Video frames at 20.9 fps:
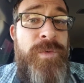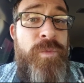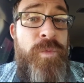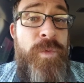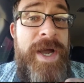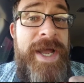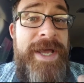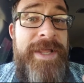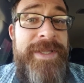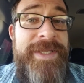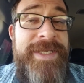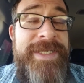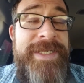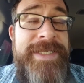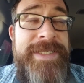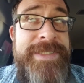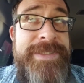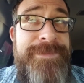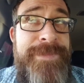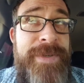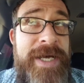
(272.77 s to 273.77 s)
While it
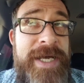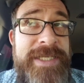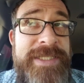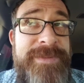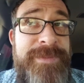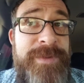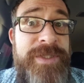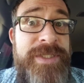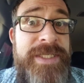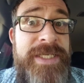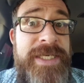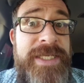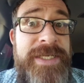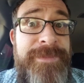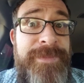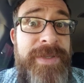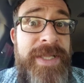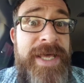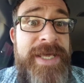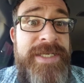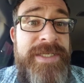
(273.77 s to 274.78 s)
is possible to get a
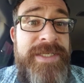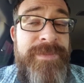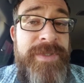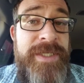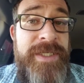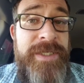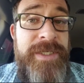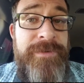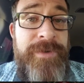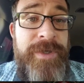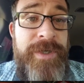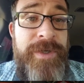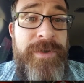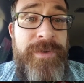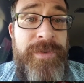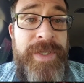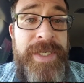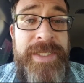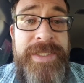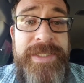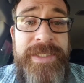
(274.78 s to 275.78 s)
Platinum
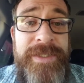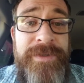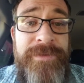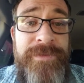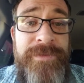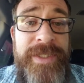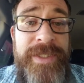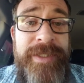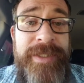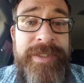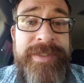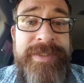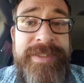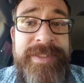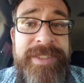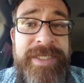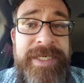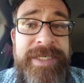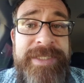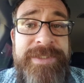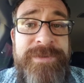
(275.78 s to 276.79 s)
Hero, and the arena is a
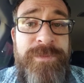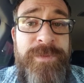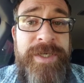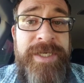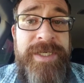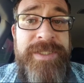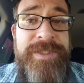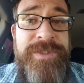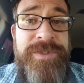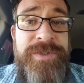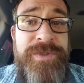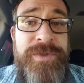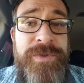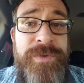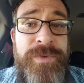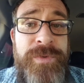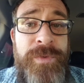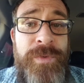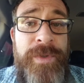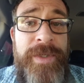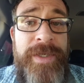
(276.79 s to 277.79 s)
nice way
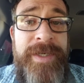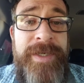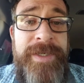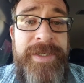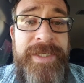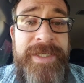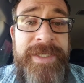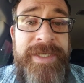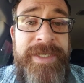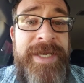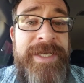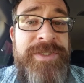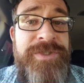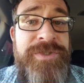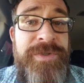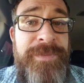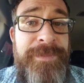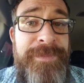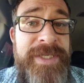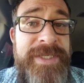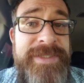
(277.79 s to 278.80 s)
to get
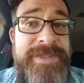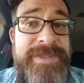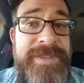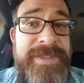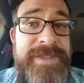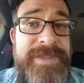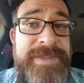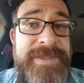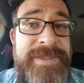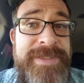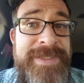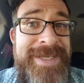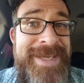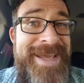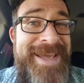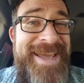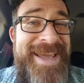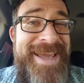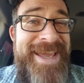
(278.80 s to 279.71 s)
extra pieces,